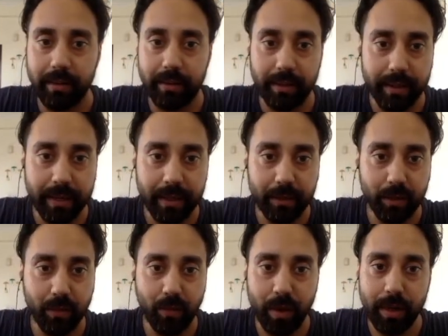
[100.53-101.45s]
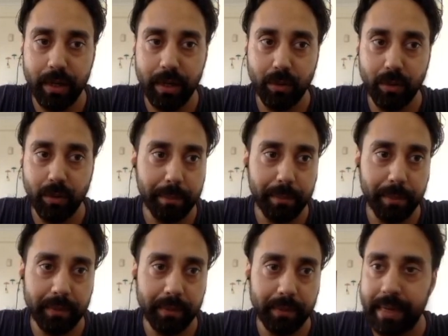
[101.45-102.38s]
Connect your wallet to the
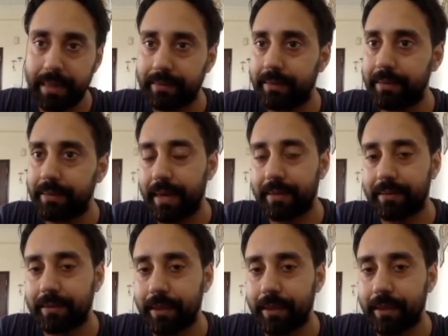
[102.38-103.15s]
PulseX DEX.